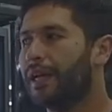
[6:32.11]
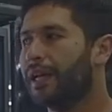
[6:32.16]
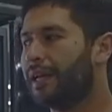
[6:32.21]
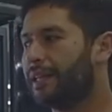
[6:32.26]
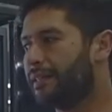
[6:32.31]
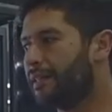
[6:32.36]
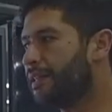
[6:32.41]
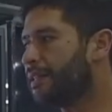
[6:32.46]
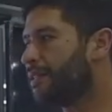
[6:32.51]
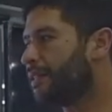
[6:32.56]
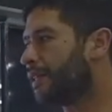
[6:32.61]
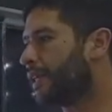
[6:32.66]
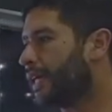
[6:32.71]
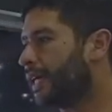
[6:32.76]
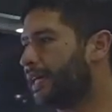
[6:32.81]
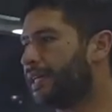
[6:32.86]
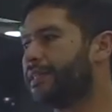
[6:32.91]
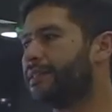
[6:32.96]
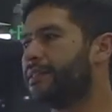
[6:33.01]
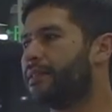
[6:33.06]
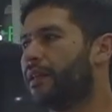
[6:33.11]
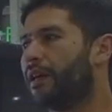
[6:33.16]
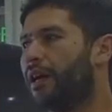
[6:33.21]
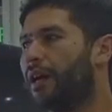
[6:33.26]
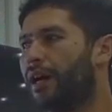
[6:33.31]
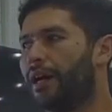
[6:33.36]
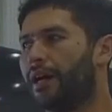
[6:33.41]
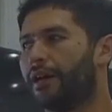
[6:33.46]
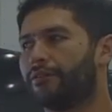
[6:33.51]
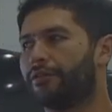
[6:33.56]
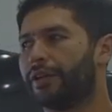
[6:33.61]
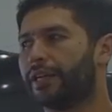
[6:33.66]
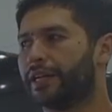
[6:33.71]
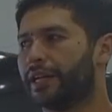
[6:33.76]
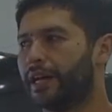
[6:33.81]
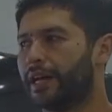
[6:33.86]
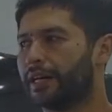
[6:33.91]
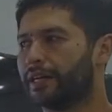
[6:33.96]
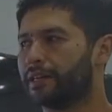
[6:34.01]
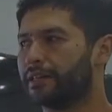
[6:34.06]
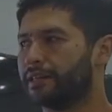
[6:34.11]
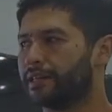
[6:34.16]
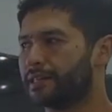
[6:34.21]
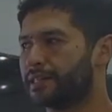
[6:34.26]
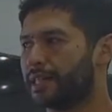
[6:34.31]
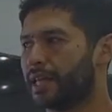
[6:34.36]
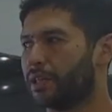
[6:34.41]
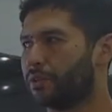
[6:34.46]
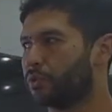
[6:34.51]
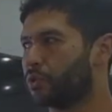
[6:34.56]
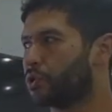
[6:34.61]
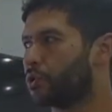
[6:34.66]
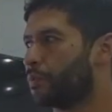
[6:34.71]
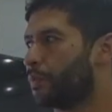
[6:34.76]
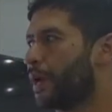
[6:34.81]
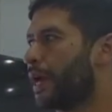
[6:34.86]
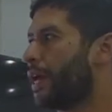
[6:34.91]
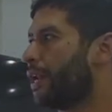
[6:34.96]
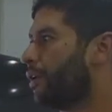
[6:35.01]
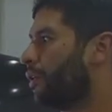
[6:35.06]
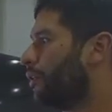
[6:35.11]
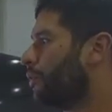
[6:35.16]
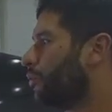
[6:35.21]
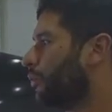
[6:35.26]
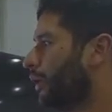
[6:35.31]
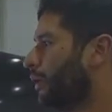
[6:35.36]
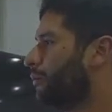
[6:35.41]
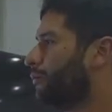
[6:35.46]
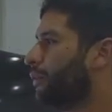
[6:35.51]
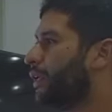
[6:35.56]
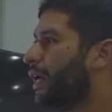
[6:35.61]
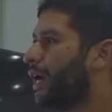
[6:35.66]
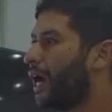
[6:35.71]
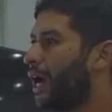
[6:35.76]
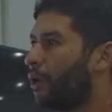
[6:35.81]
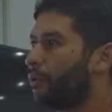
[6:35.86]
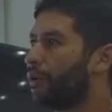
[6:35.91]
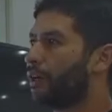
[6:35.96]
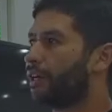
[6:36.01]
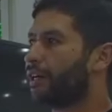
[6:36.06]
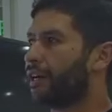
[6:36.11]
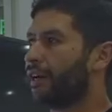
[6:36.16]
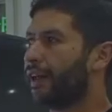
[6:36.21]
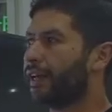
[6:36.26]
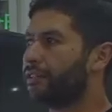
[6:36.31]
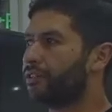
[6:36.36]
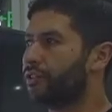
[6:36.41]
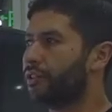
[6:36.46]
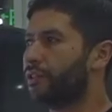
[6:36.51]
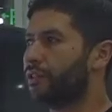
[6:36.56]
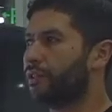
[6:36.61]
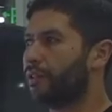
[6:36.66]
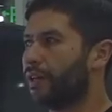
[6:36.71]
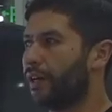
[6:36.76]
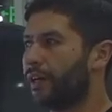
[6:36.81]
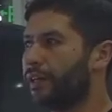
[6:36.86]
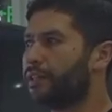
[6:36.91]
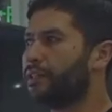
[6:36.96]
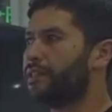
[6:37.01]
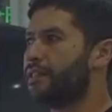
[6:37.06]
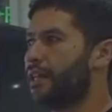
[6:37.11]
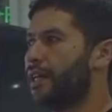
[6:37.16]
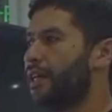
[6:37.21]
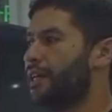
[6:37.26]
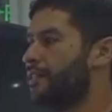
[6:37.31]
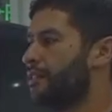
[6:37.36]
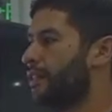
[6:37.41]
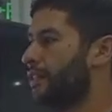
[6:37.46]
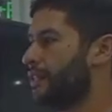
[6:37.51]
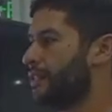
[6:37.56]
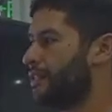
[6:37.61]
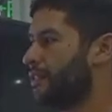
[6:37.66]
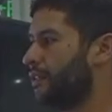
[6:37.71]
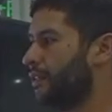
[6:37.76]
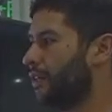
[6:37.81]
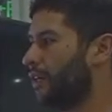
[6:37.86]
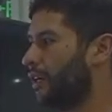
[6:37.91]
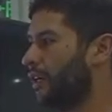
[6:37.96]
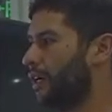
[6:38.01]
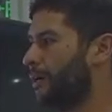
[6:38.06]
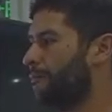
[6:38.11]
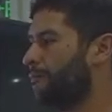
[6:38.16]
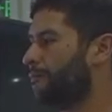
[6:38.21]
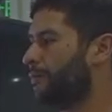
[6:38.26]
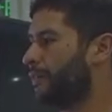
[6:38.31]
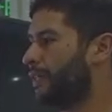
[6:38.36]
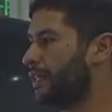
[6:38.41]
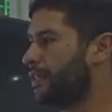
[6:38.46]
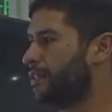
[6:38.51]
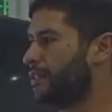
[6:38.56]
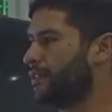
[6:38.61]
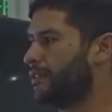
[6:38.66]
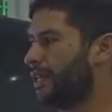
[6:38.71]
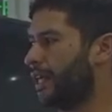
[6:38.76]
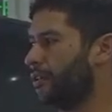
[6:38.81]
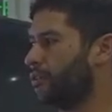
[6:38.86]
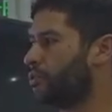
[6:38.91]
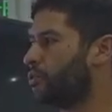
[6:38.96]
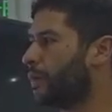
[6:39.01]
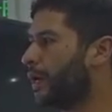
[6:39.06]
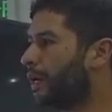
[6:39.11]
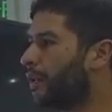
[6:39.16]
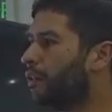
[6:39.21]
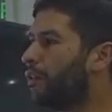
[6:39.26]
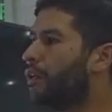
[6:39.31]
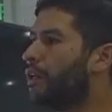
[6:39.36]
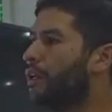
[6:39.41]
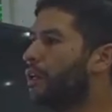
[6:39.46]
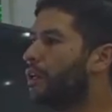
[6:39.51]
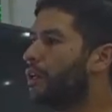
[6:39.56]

In this case, regarding the sandwich panel, well, how we characterize this sandwich panel?